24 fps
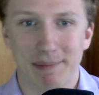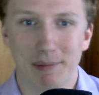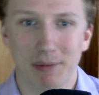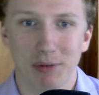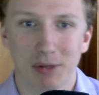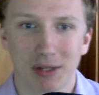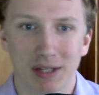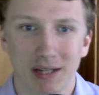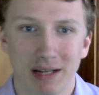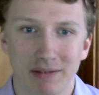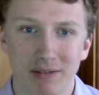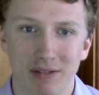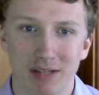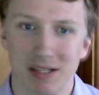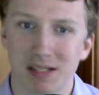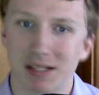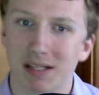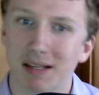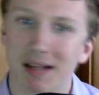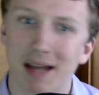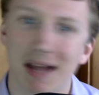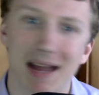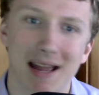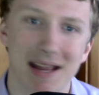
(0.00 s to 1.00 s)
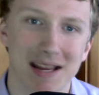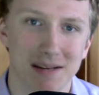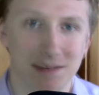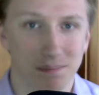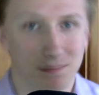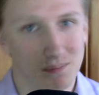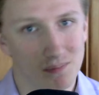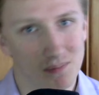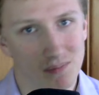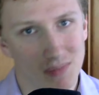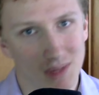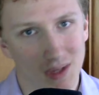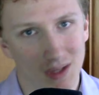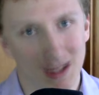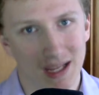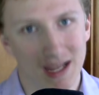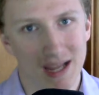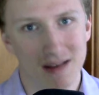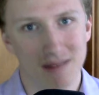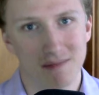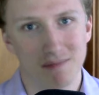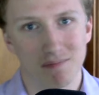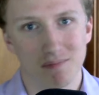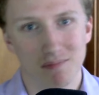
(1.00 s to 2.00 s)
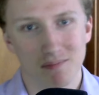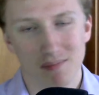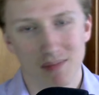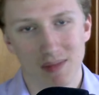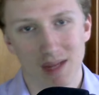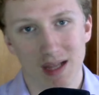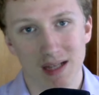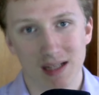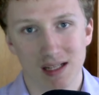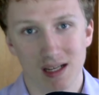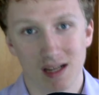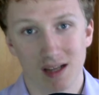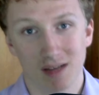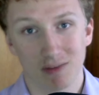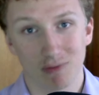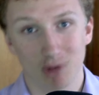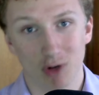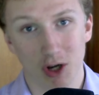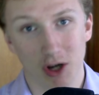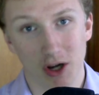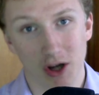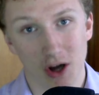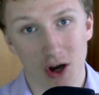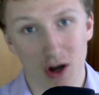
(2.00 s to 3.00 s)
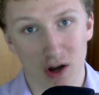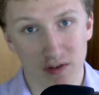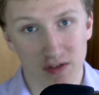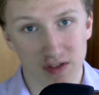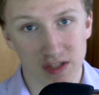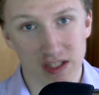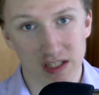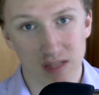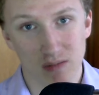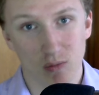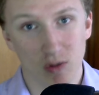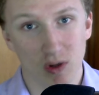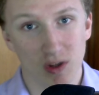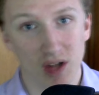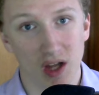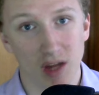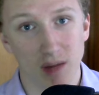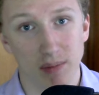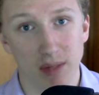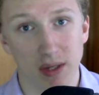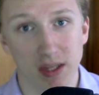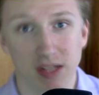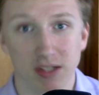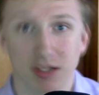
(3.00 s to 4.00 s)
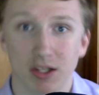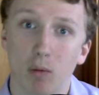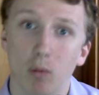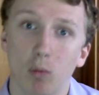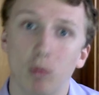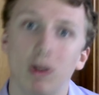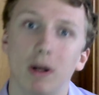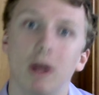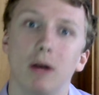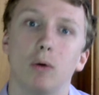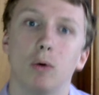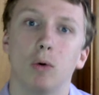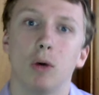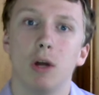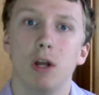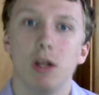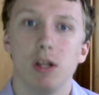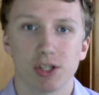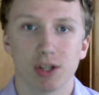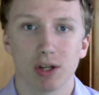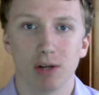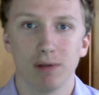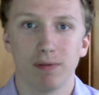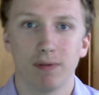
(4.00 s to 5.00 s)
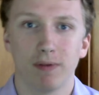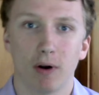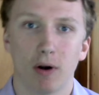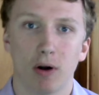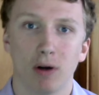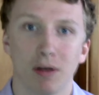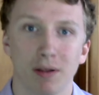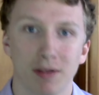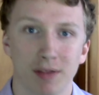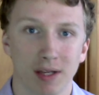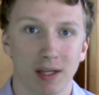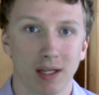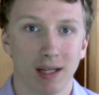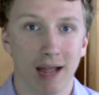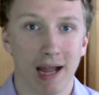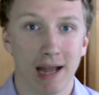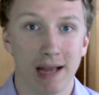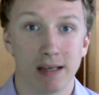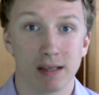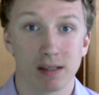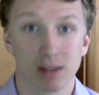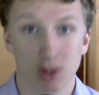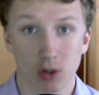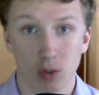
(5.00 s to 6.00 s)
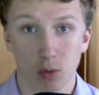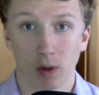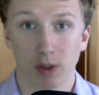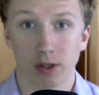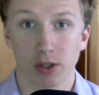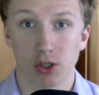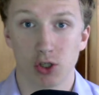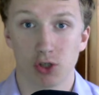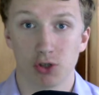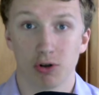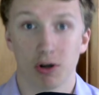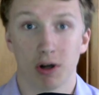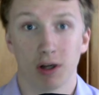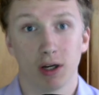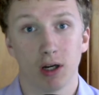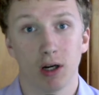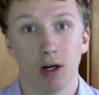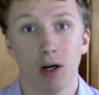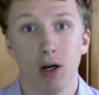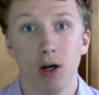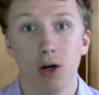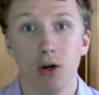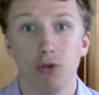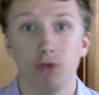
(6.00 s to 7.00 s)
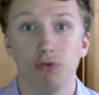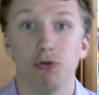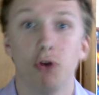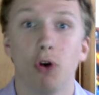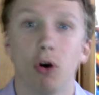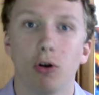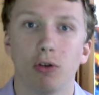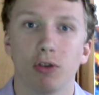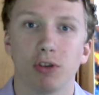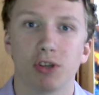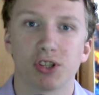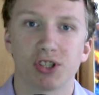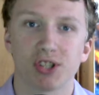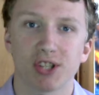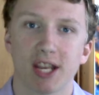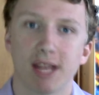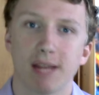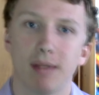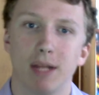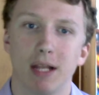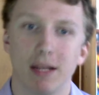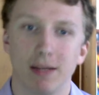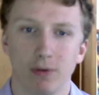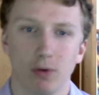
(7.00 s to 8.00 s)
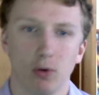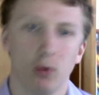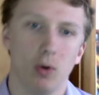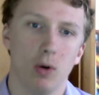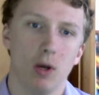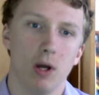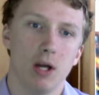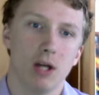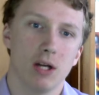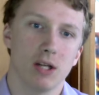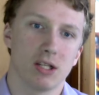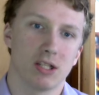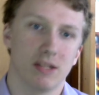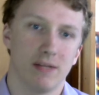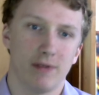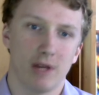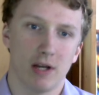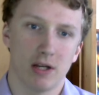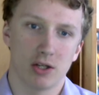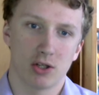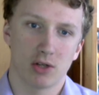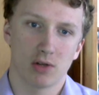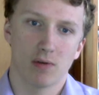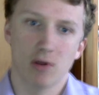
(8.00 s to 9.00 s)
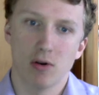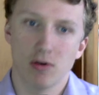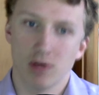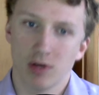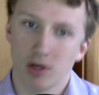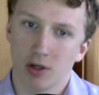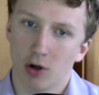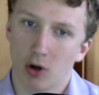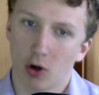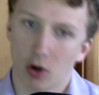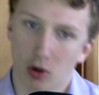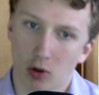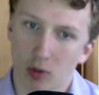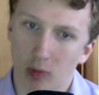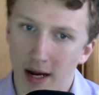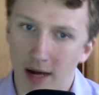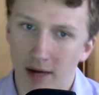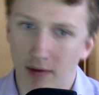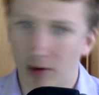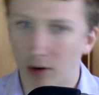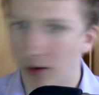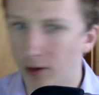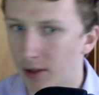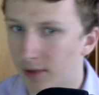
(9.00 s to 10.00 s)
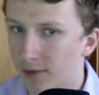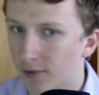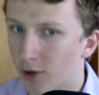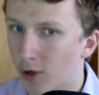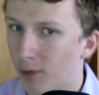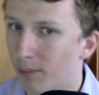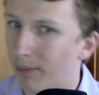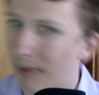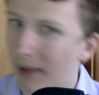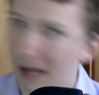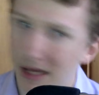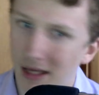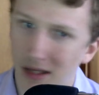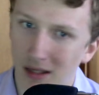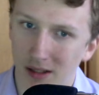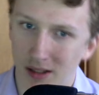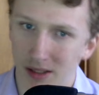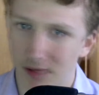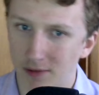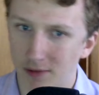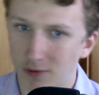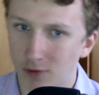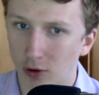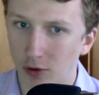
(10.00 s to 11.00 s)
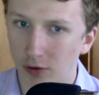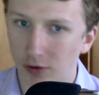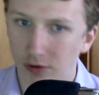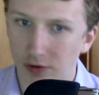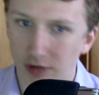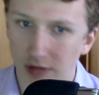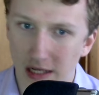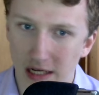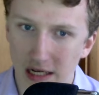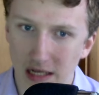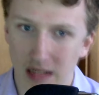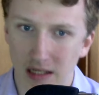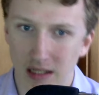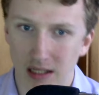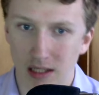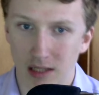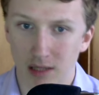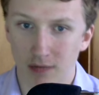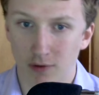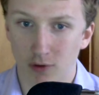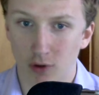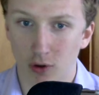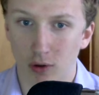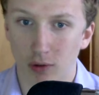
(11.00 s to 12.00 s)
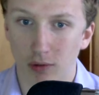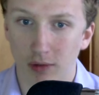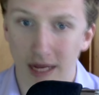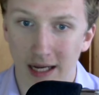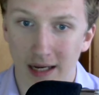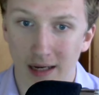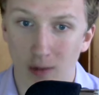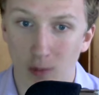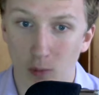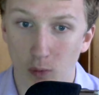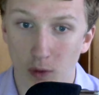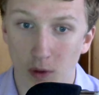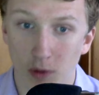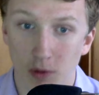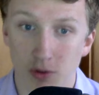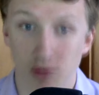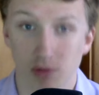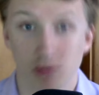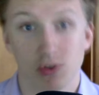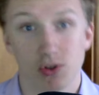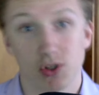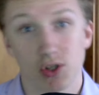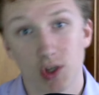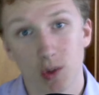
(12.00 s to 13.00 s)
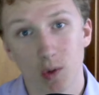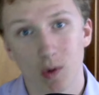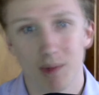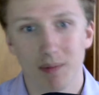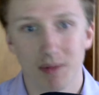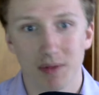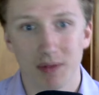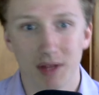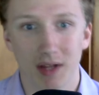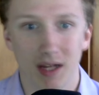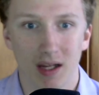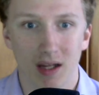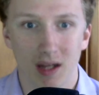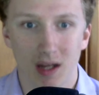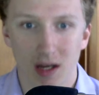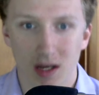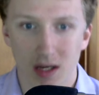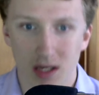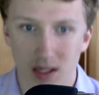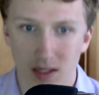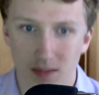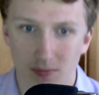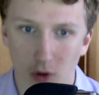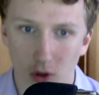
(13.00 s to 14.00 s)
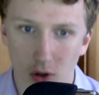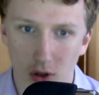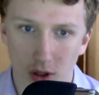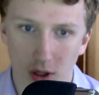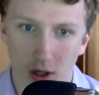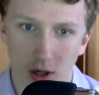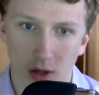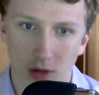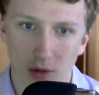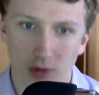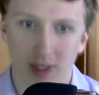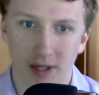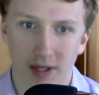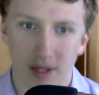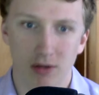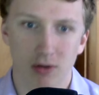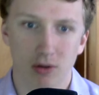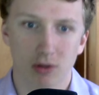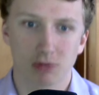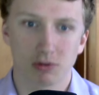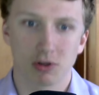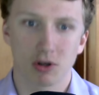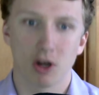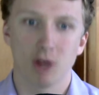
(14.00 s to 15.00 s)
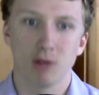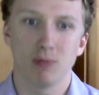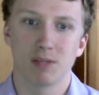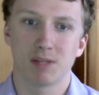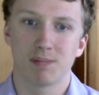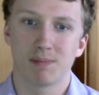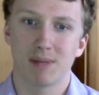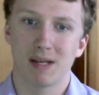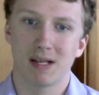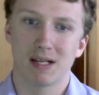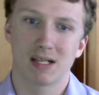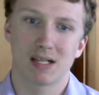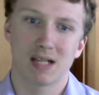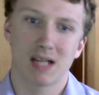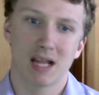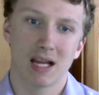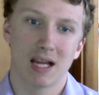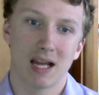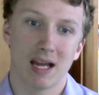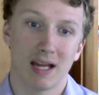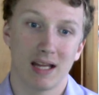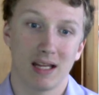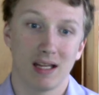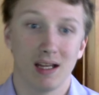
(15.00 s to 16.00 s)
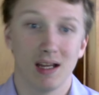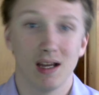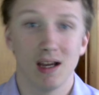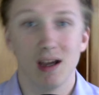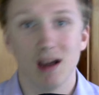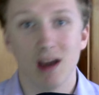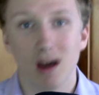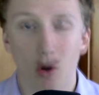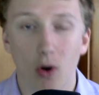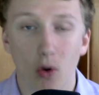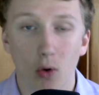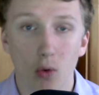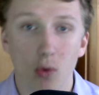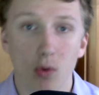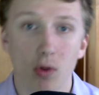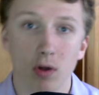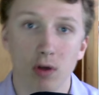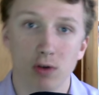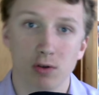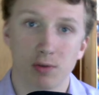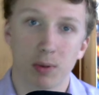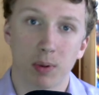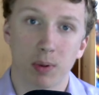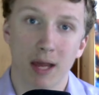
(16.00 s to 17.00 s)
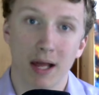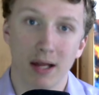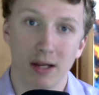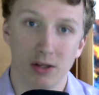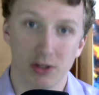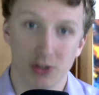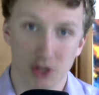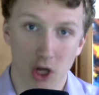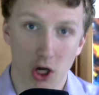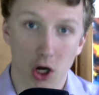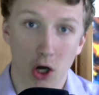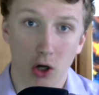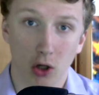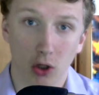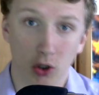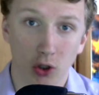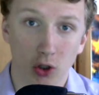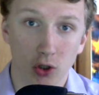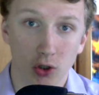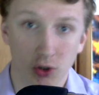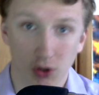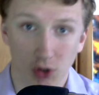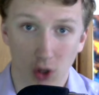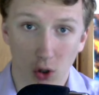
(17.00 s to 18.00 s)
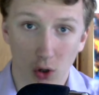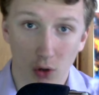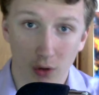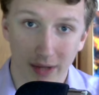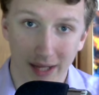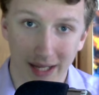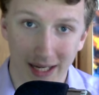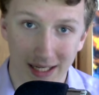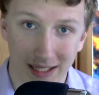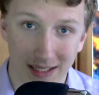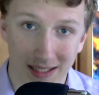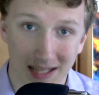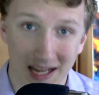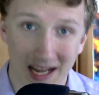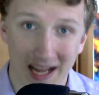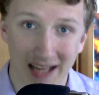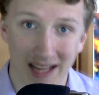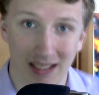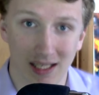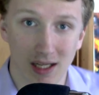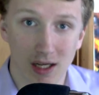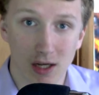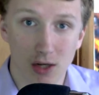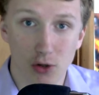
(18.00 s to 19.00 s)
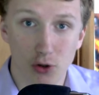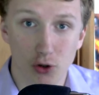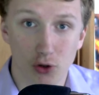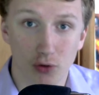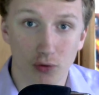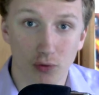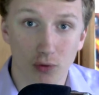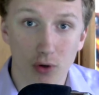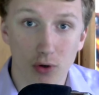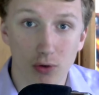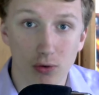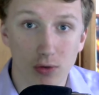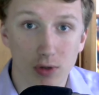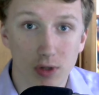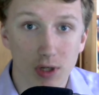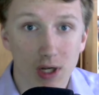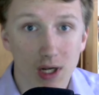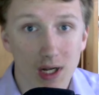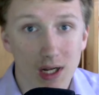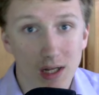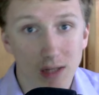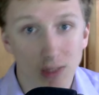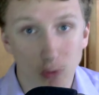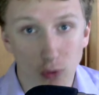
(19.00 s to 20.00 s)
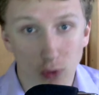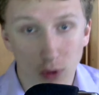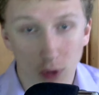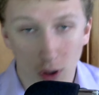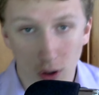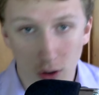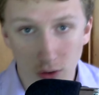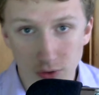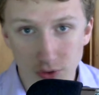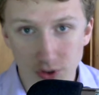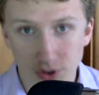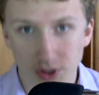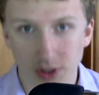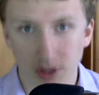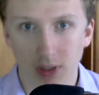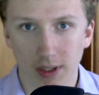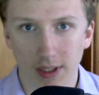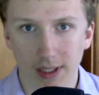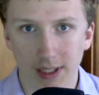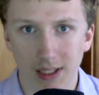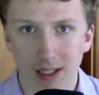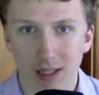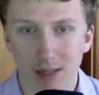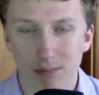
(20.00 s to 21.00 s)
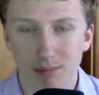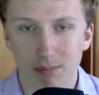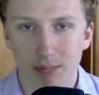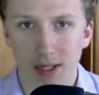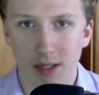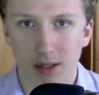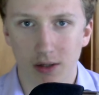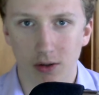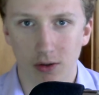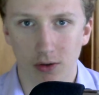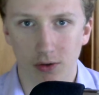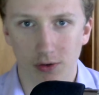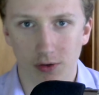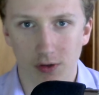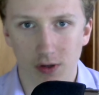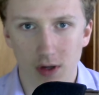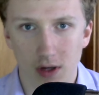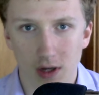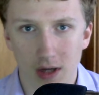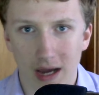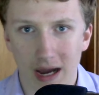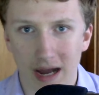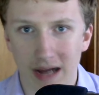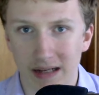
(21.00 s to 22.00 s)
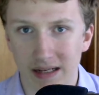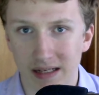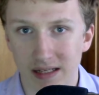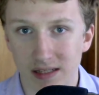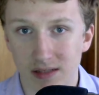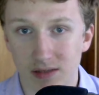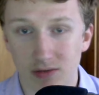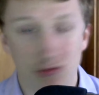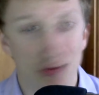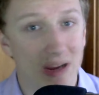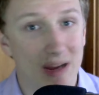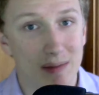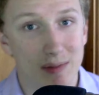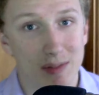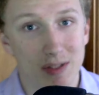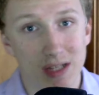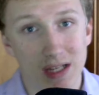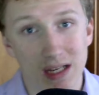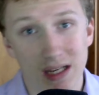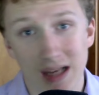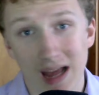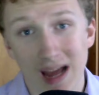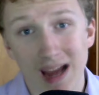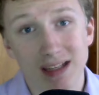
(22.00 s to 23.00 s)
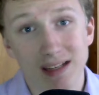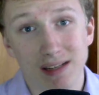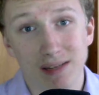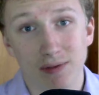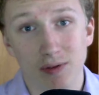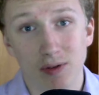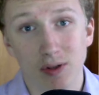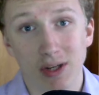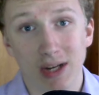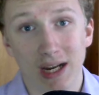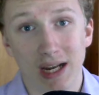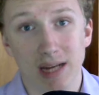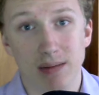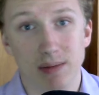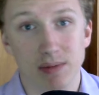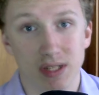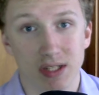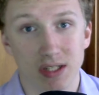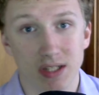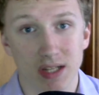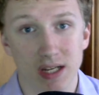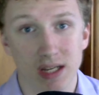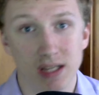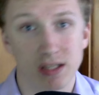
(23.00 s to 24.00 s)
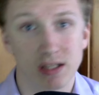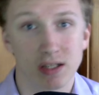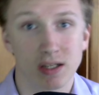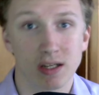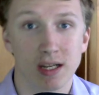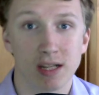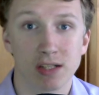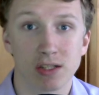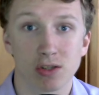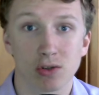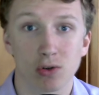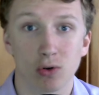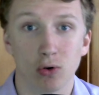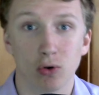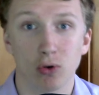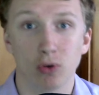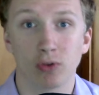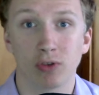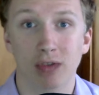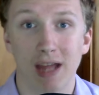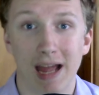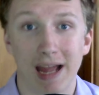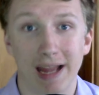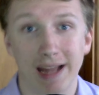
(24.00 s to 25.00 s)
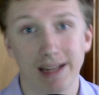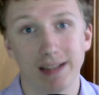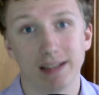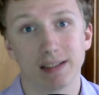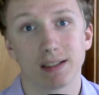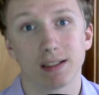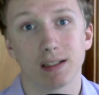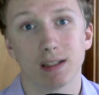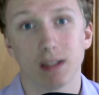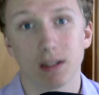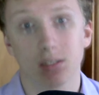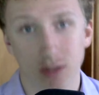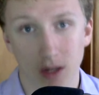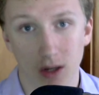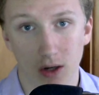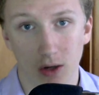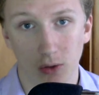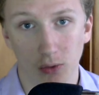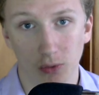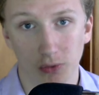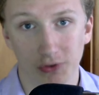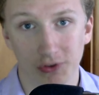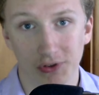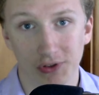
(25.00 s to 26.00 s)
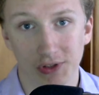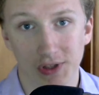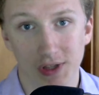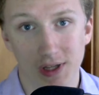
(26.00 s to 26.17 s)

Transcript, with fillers: But I'm looking at the list. Kane again is he a one and a half season wonder? But he's done well so far, and I think Kane is a quality striker, not on the same level as Olivier Giroud. You've got Aguero, you've got Pellè, you've got Deeney, you've got Callum Wilson, who's still up there. You've got Kone, you've got Gomis, Benteke. All those players are good on their day. Giroud will constantly be good. And he's grabbed, in eight different games this season, he's scored eight goals.